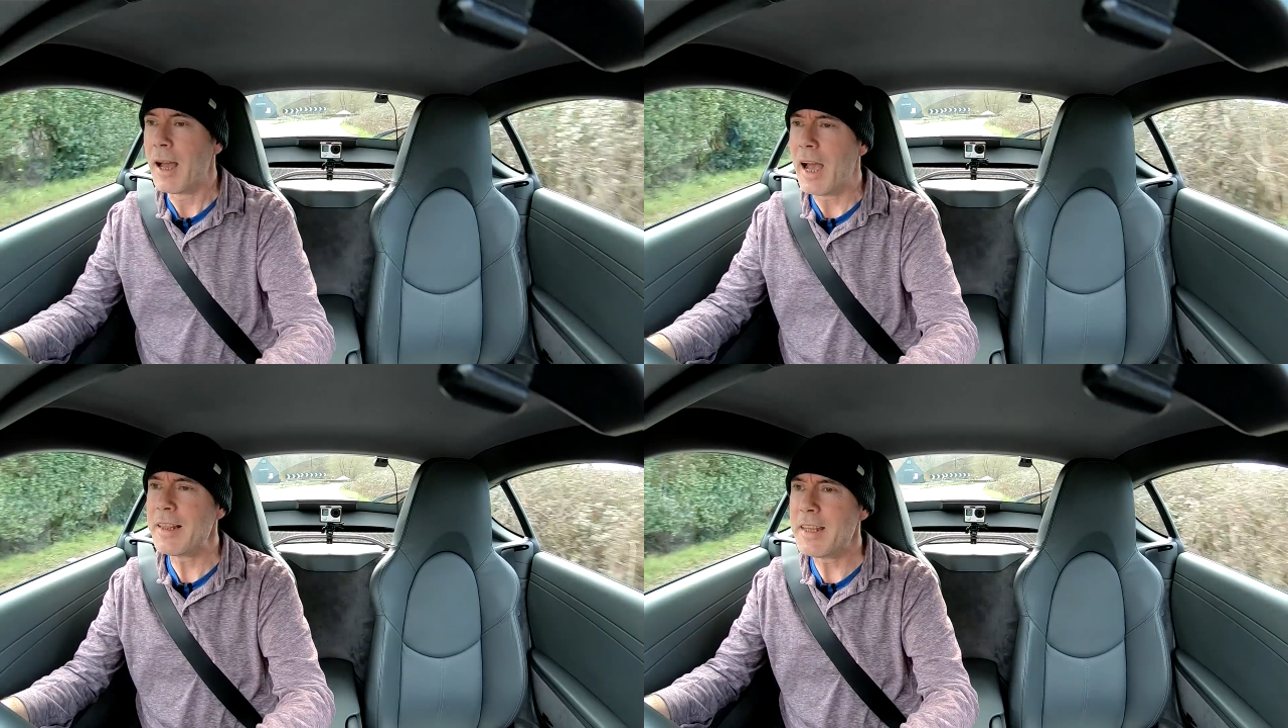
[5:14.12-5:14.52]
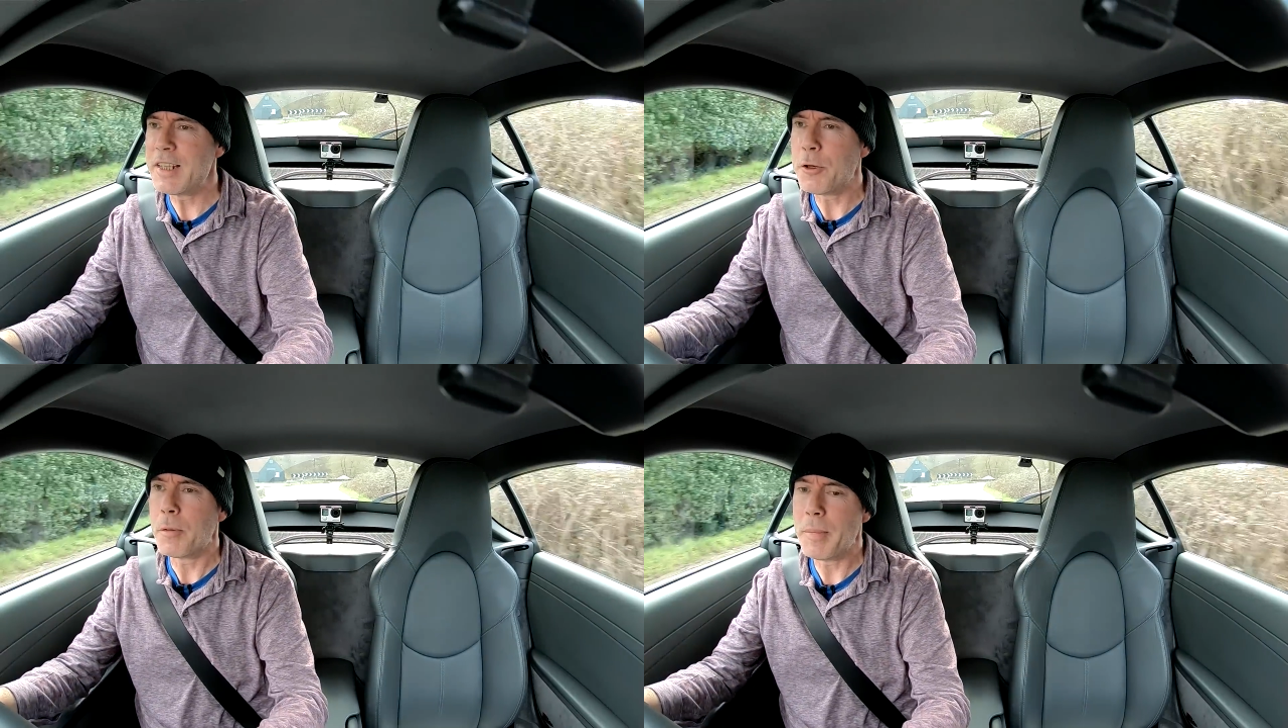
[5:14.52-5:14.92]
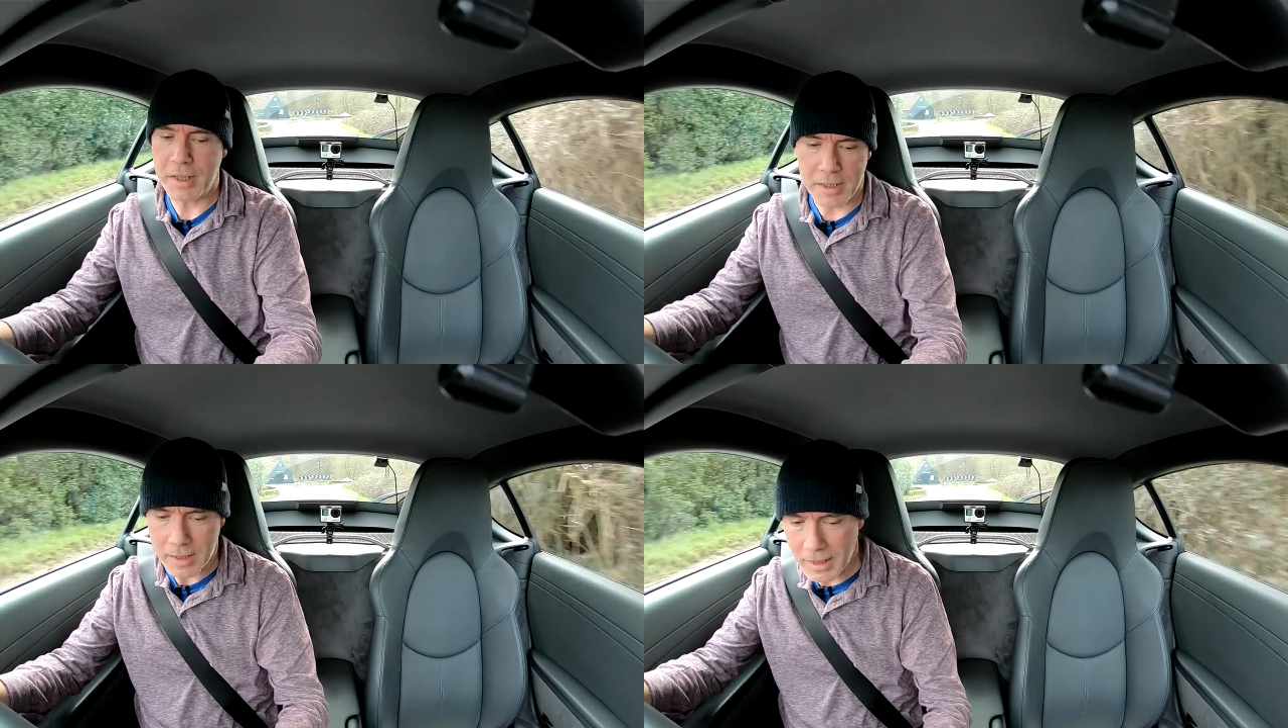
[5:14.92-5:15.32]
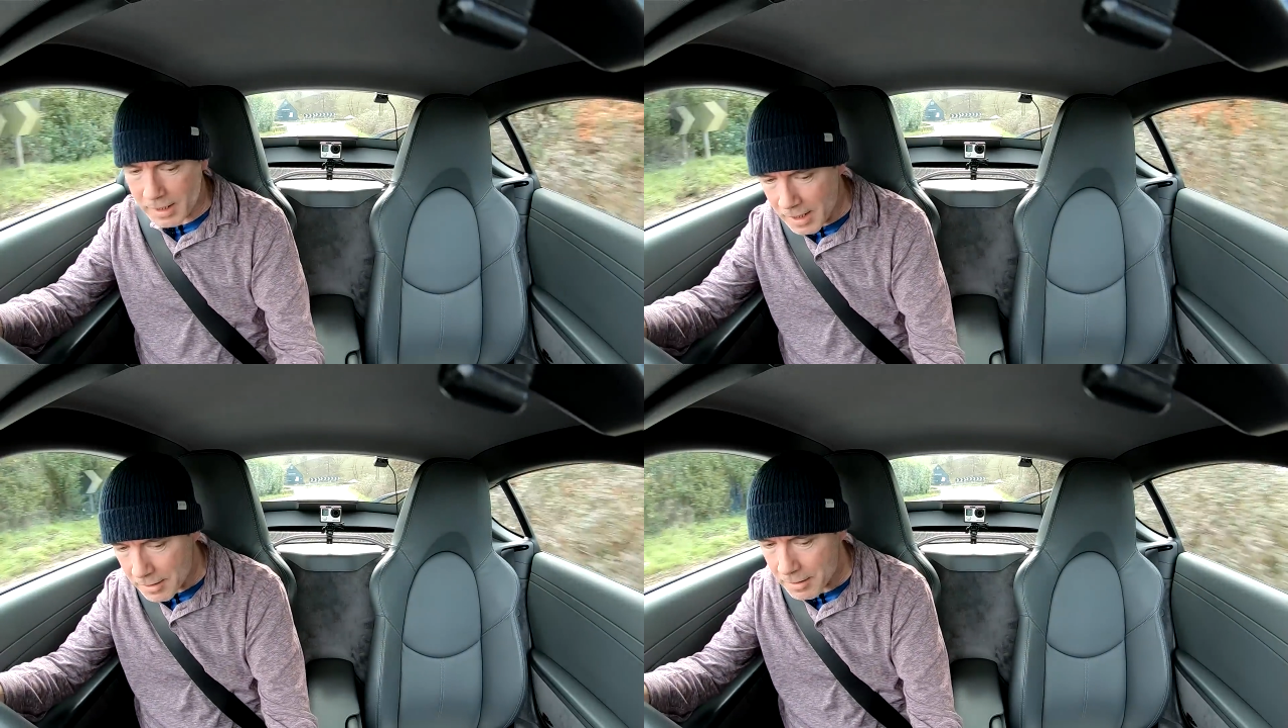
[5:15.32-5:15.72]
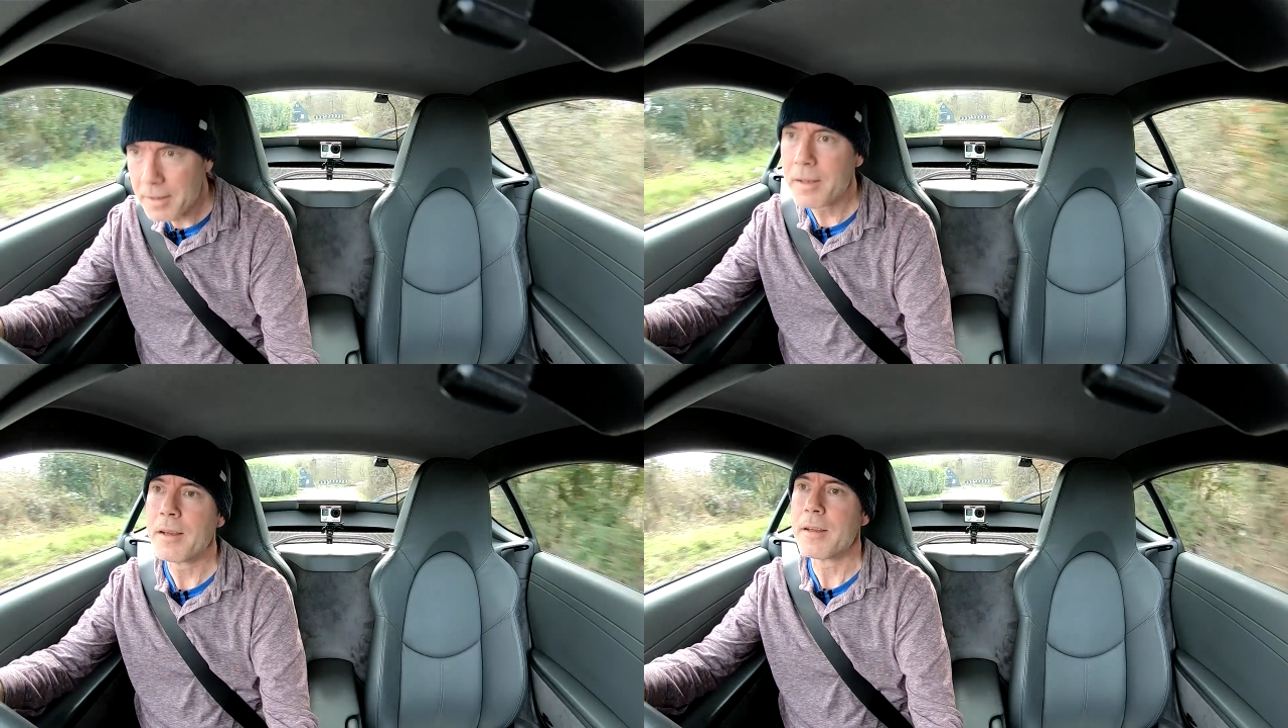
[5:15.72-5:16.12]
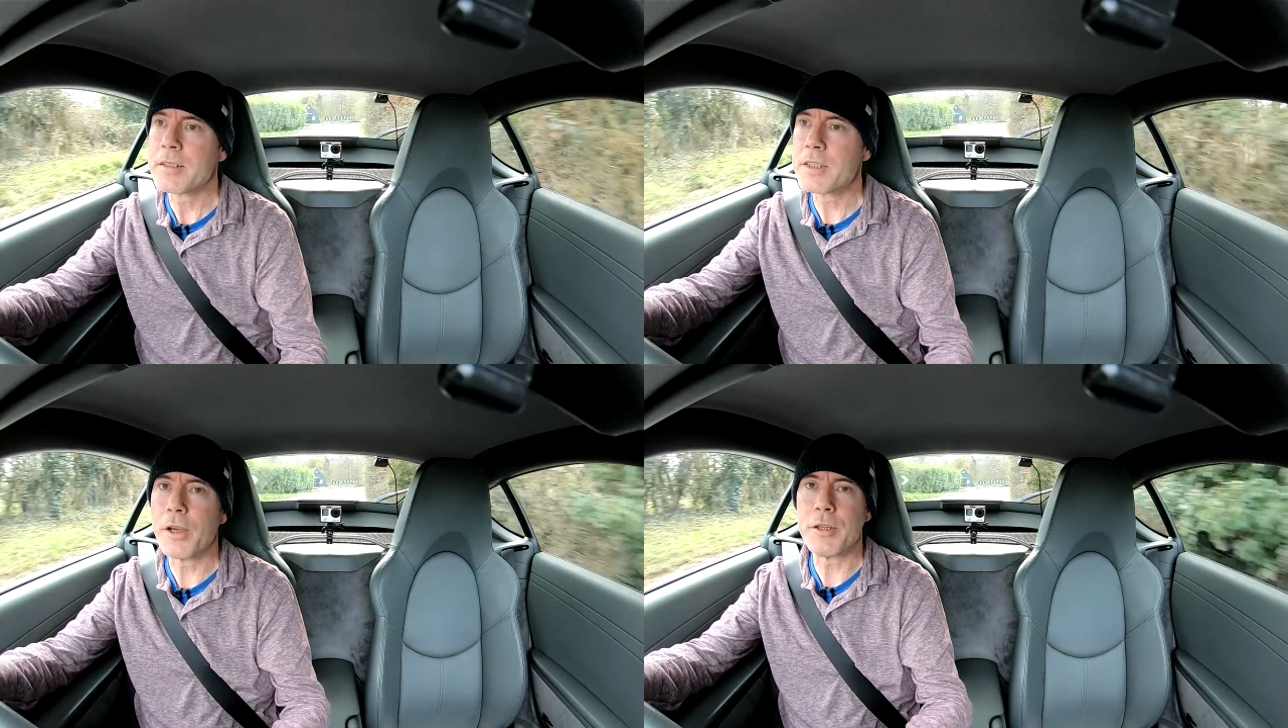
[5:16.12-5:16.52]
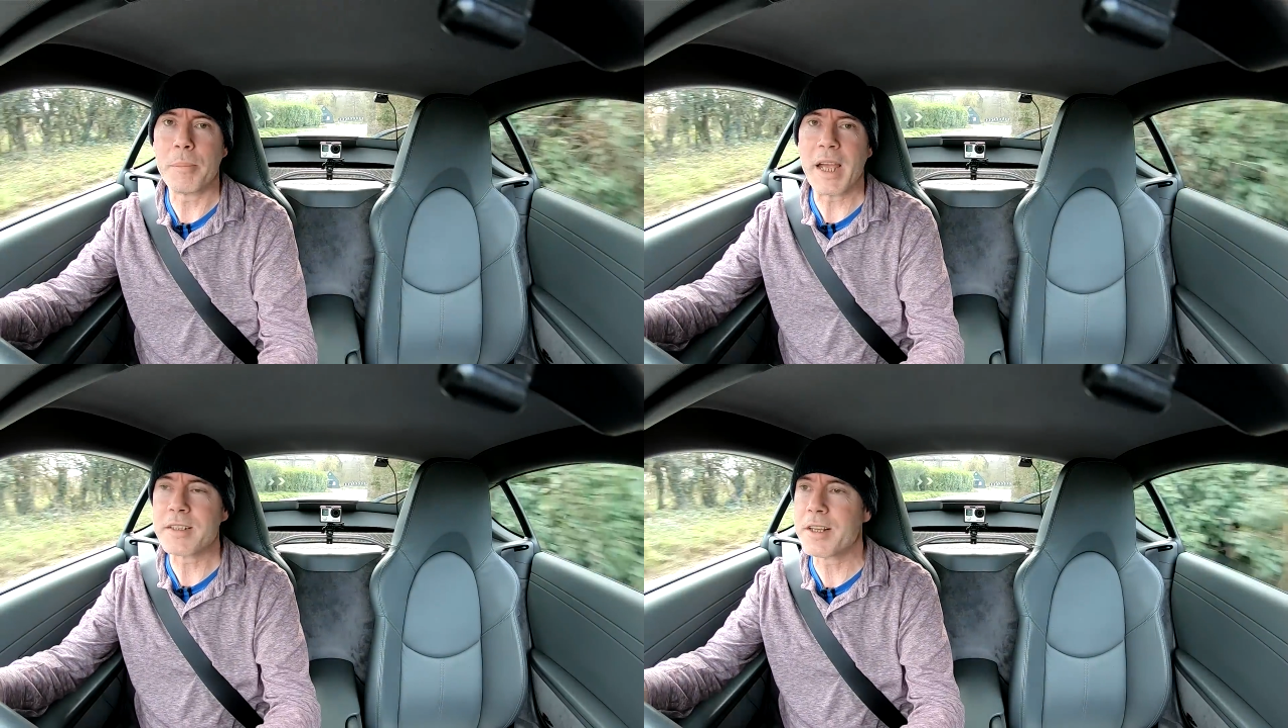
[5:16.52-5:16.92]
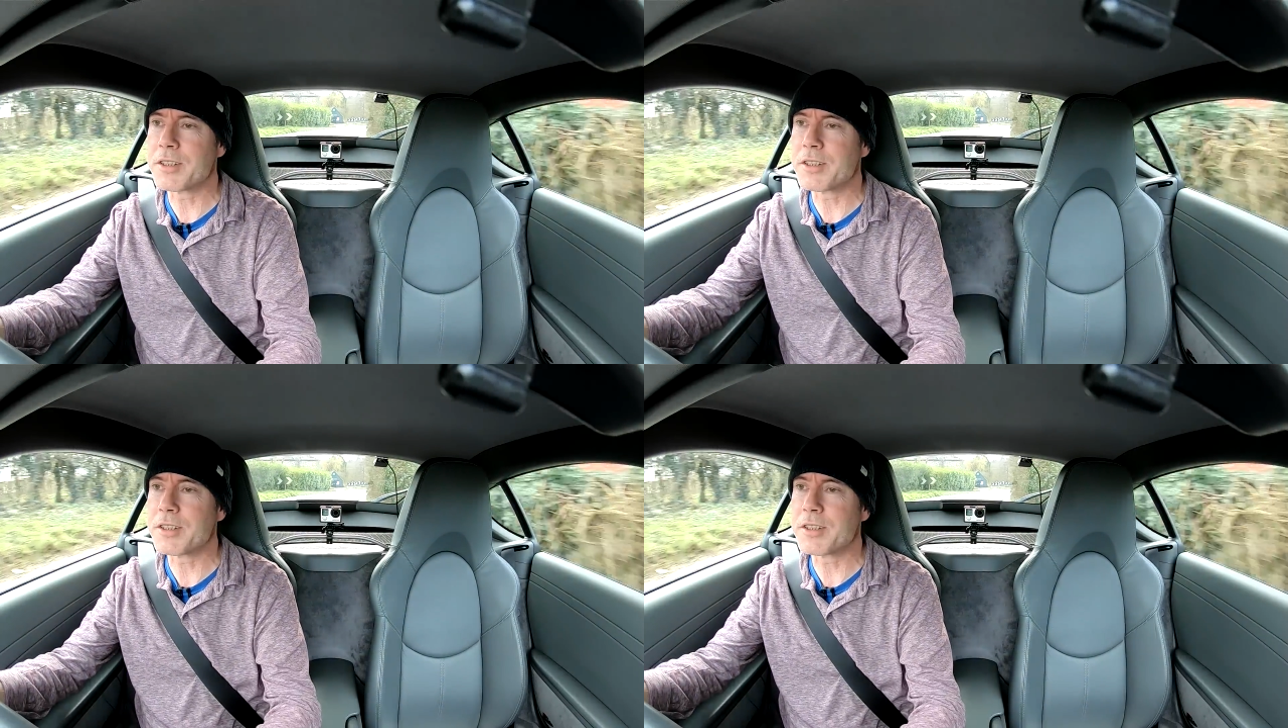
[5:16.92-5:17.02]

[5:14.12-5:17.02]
And then you immediately turn them back to